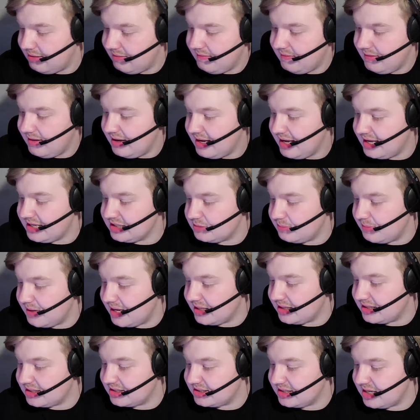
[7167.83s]
has
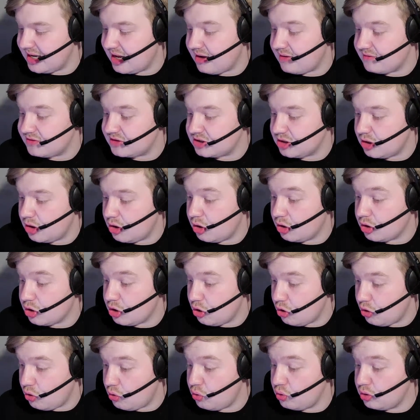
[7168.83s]
made the saves on
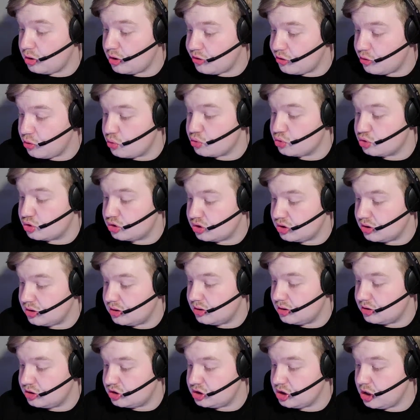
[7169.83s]
all of those
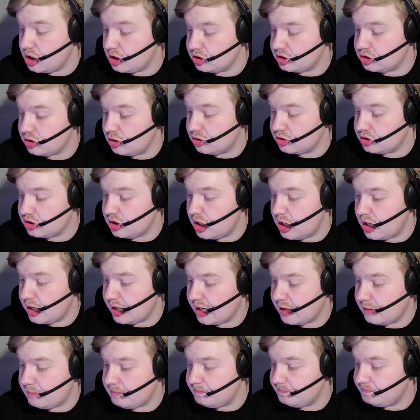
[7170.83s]
shots on
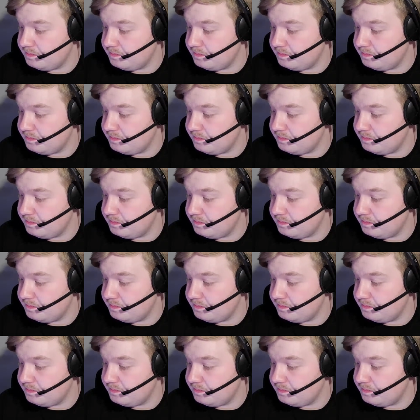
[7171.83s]
target.